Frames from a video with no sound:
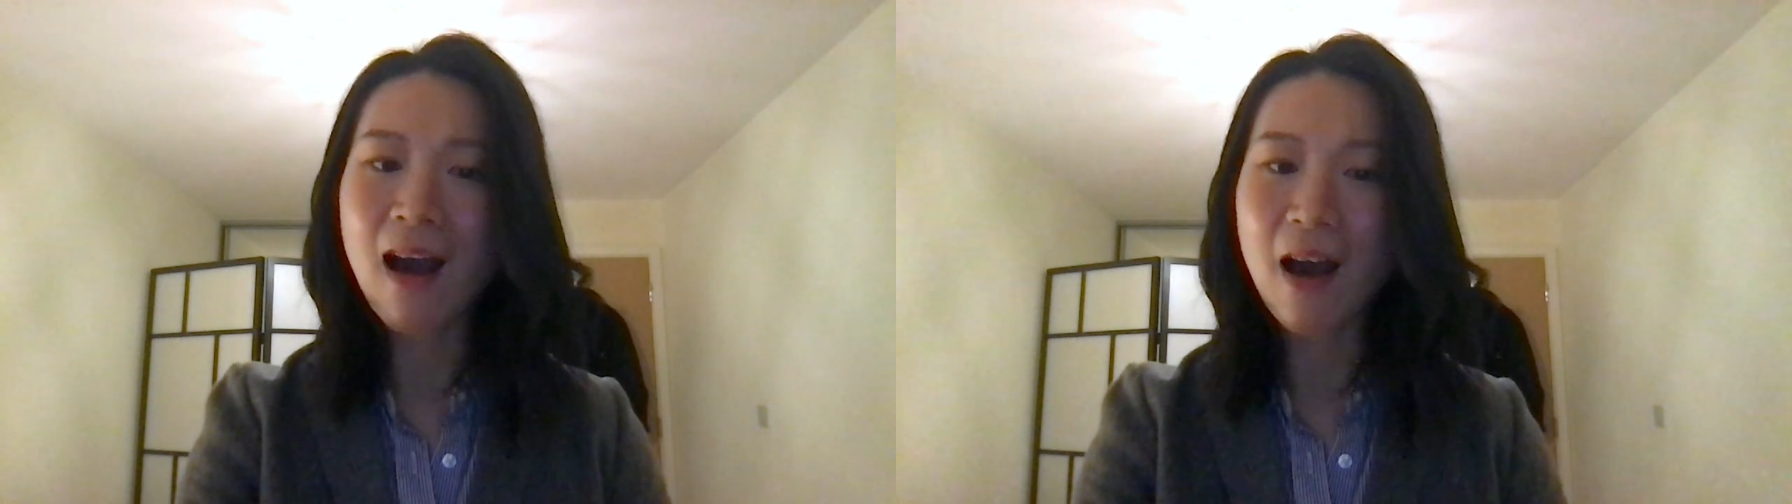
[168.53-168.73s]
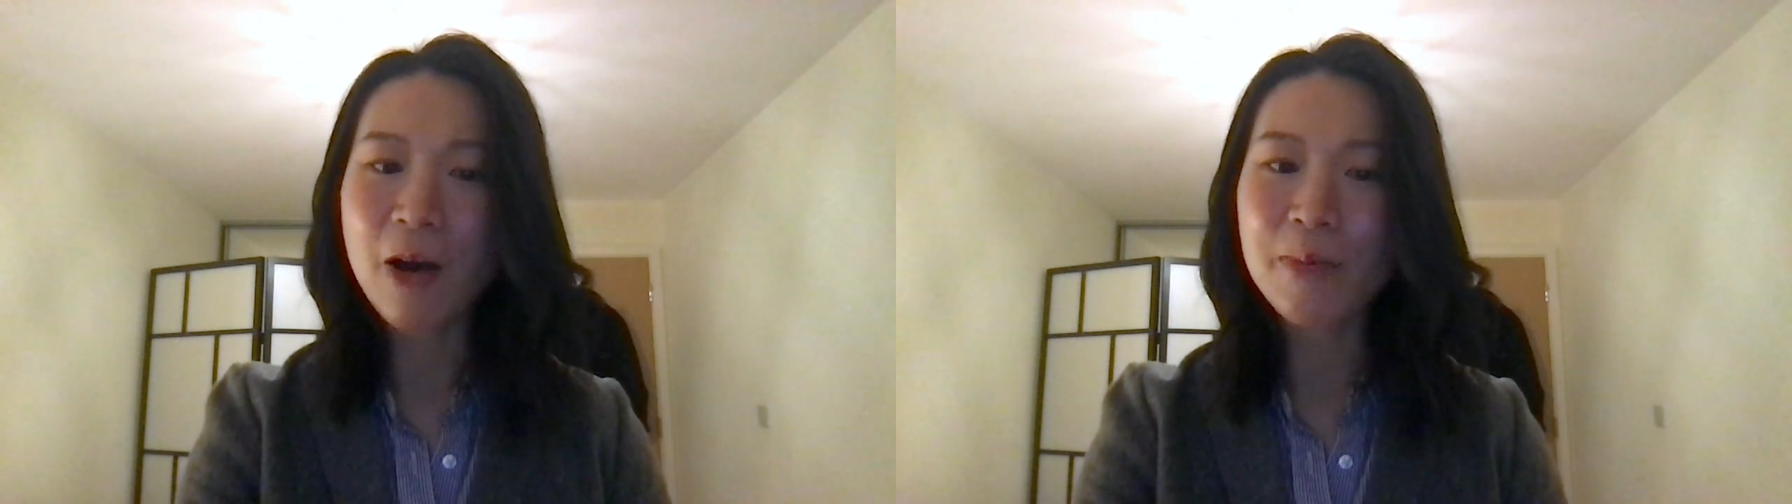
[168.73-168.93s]

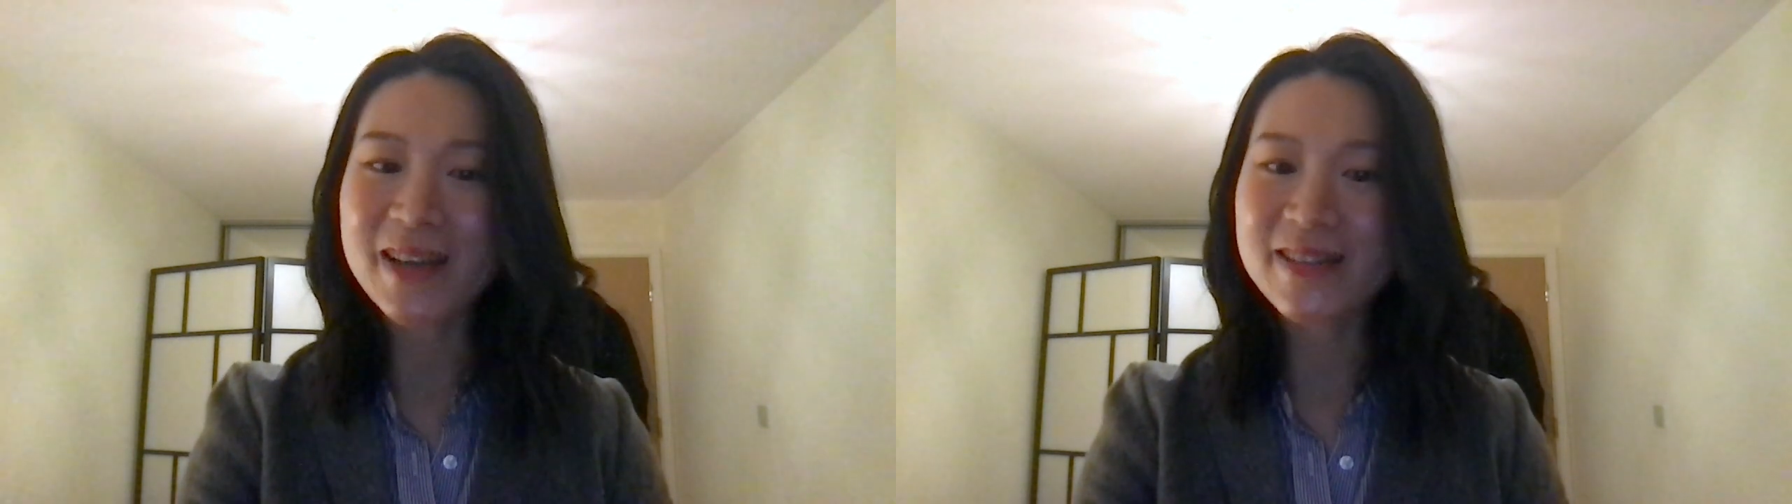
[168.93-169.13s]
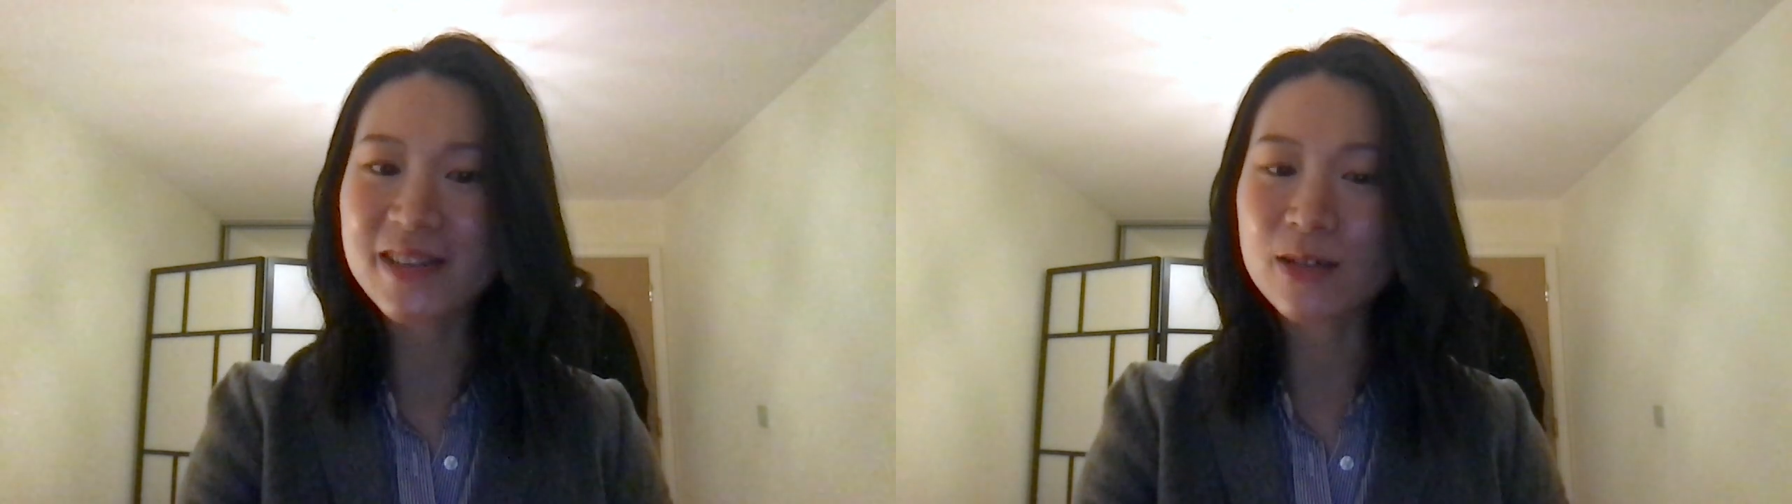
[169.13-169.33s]
how my
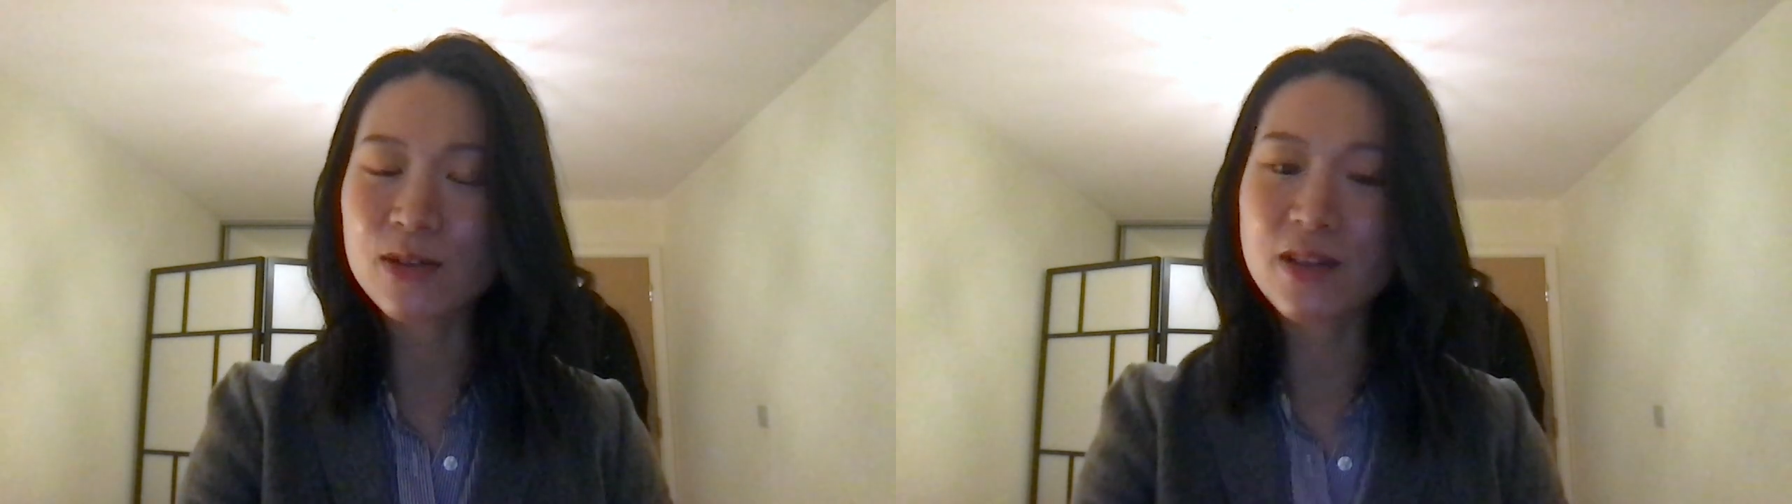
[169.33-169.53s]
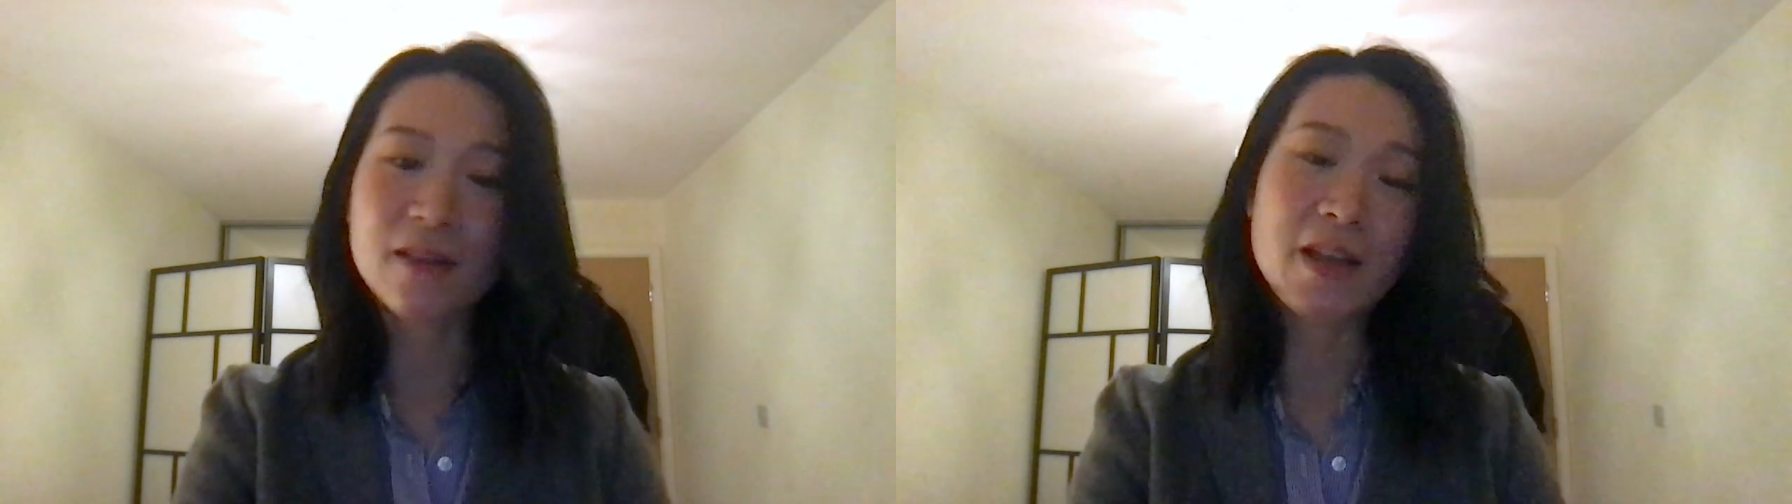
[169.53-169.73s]

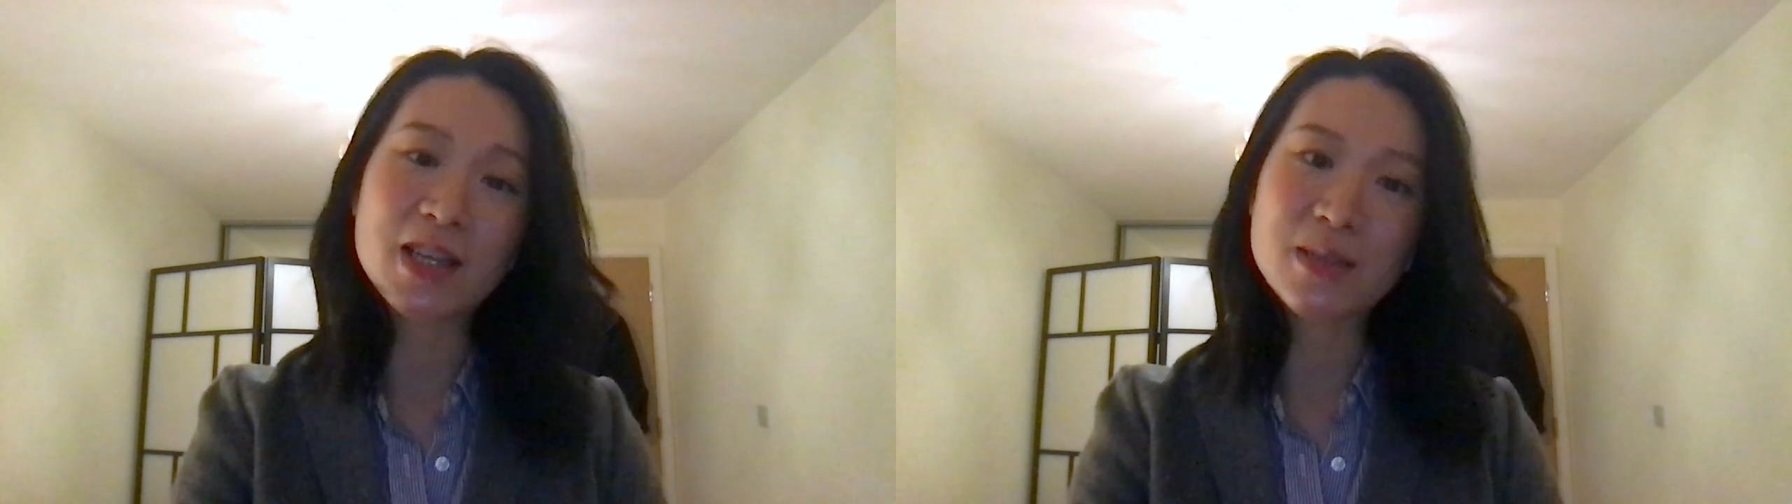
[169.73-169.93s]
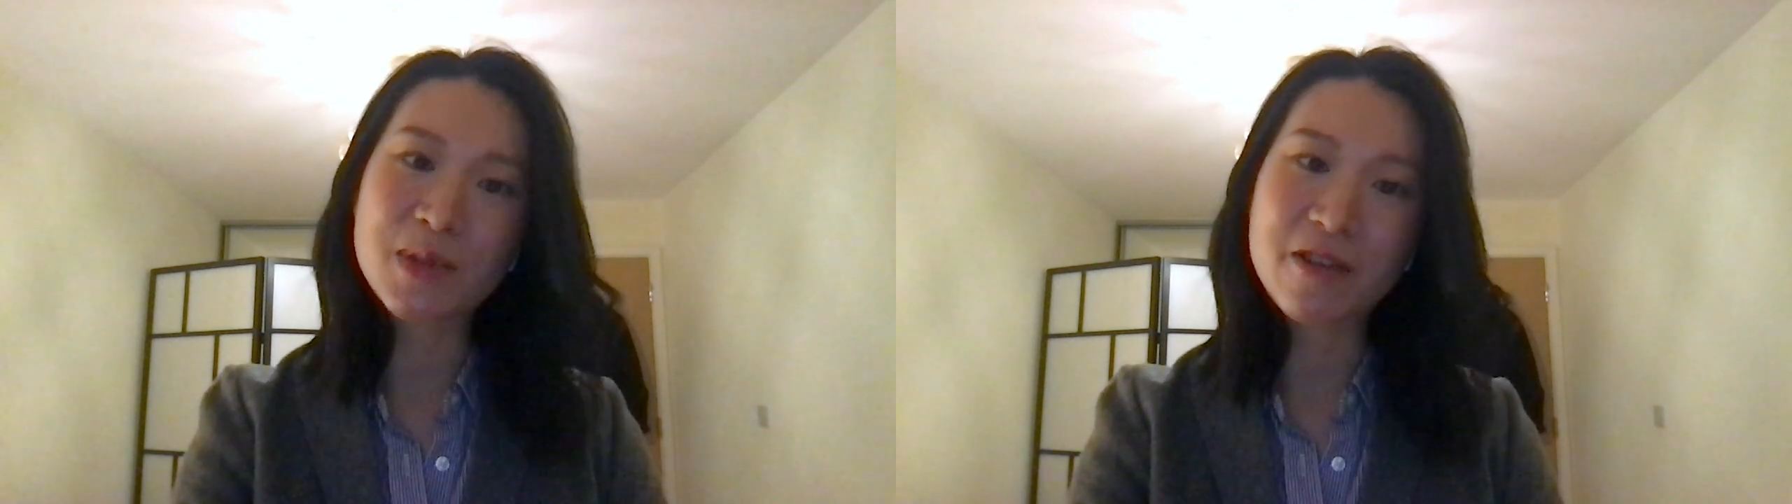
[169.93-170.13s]
skills and
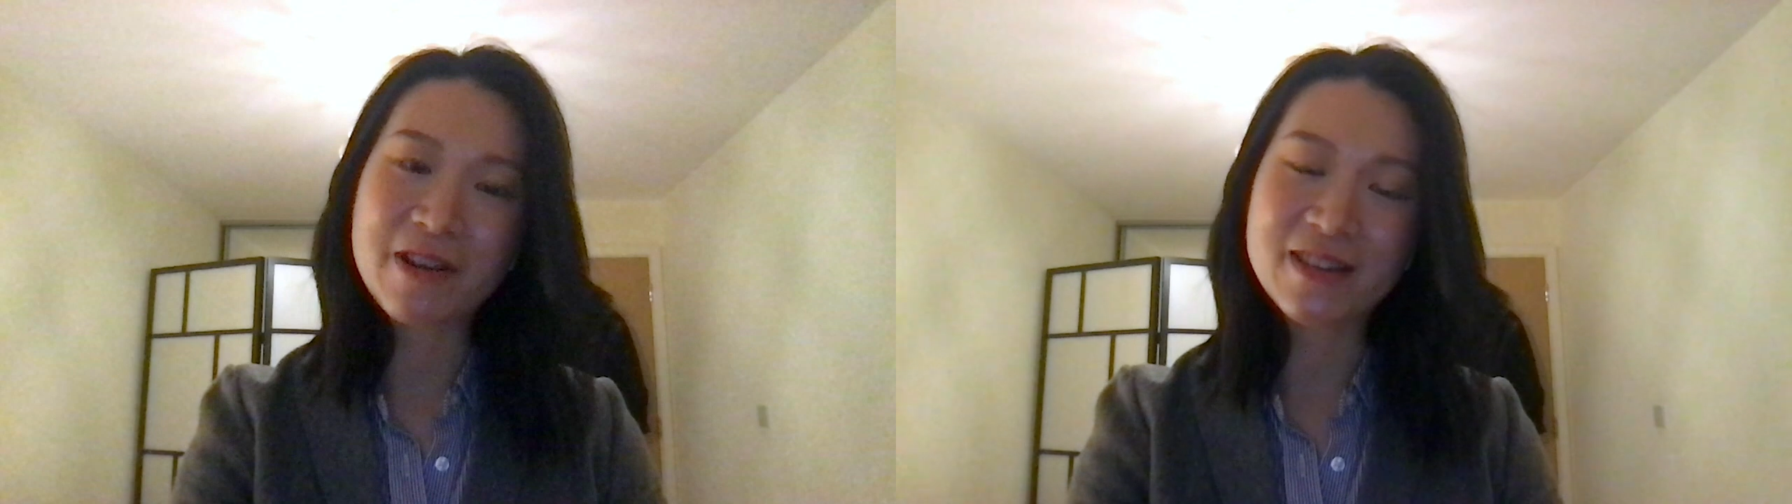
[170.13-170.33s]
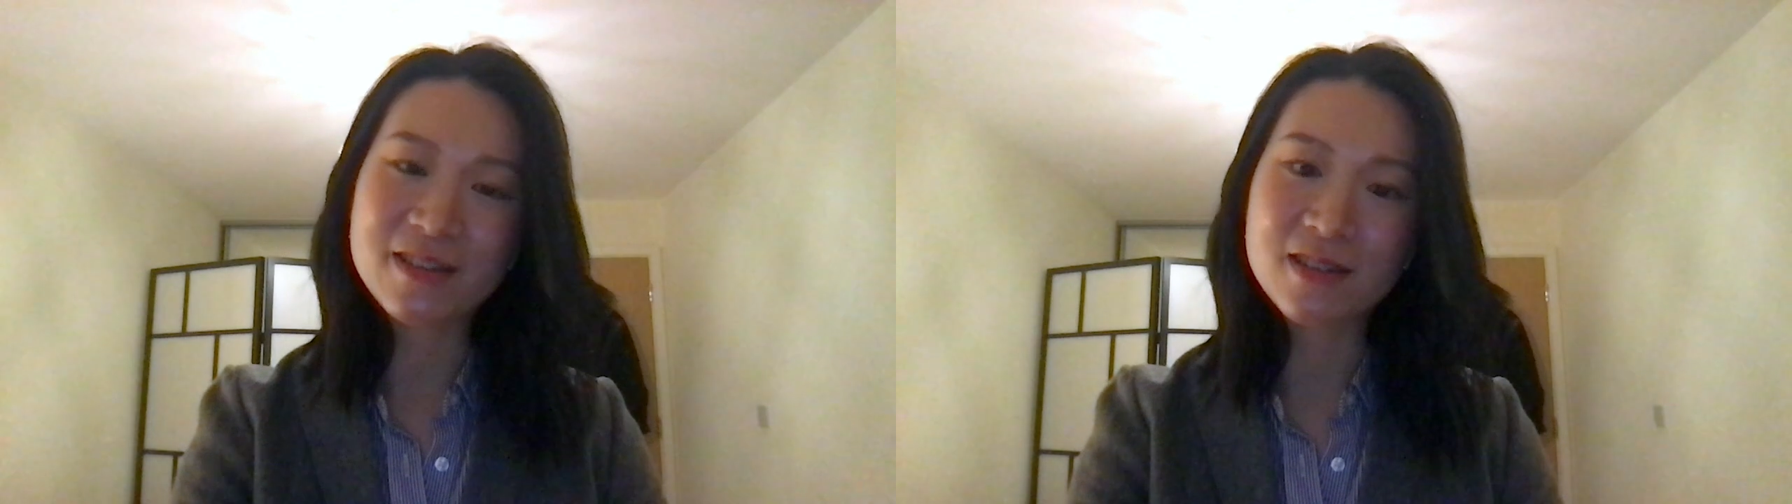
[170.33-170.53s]

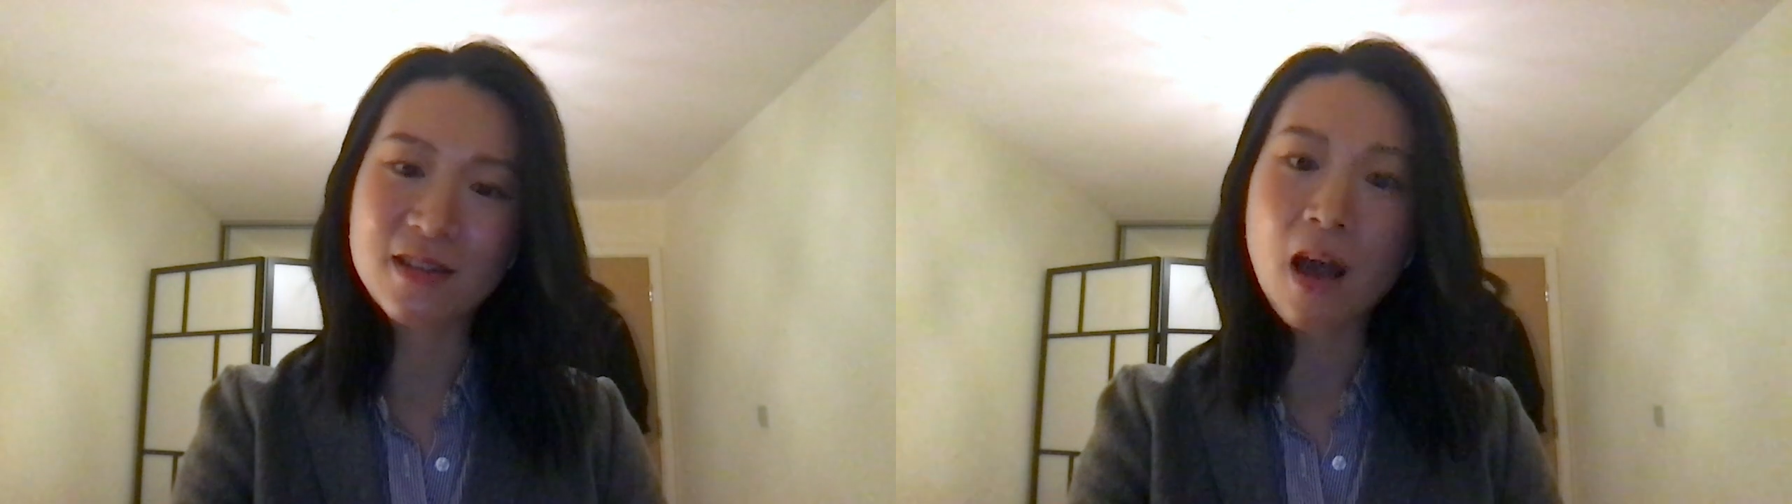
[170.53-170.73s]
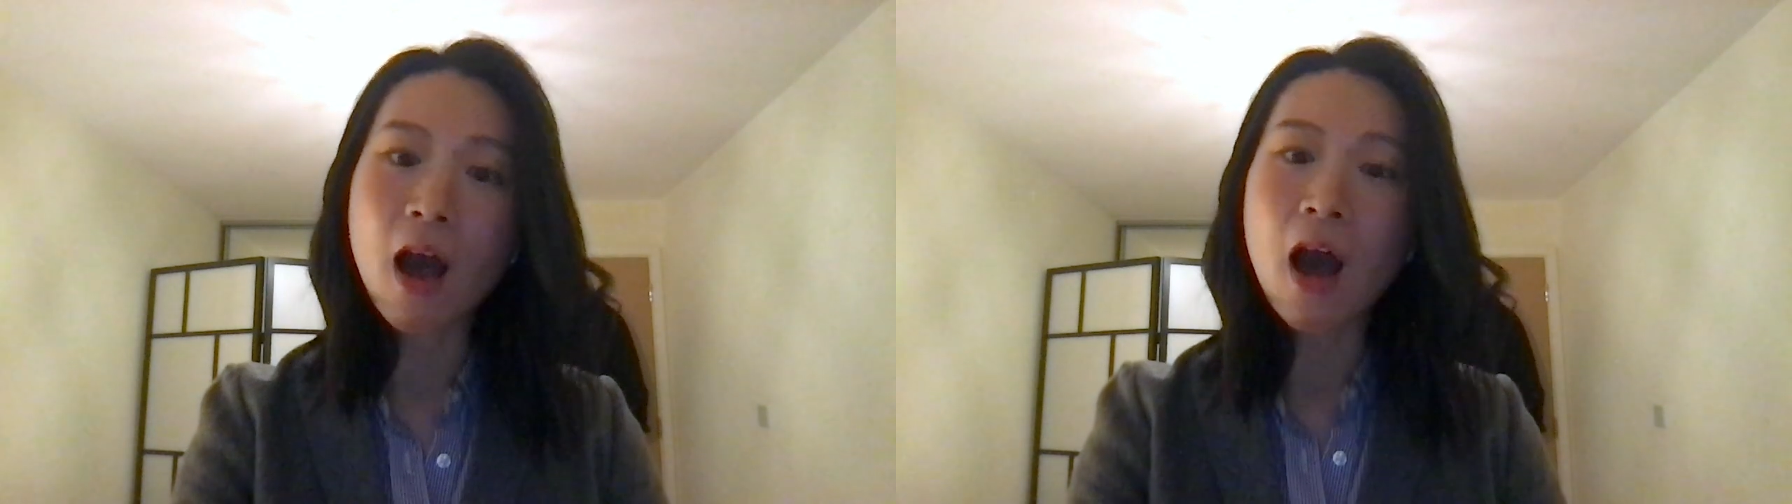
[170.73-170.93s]
experiences